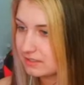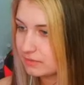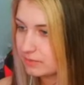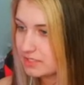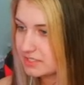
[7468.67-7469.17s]

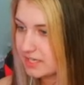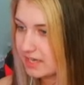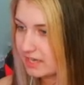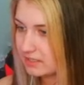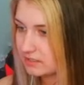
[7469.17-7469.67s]
What is
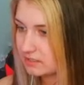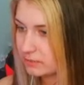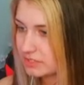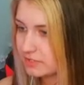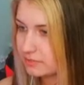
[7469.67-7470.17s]
that? Oh,
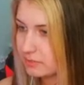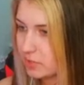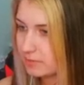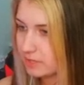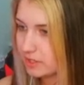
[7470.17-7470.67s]
it's another
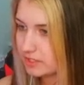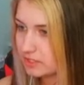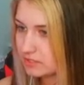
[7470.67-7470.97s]
bomb. Got it.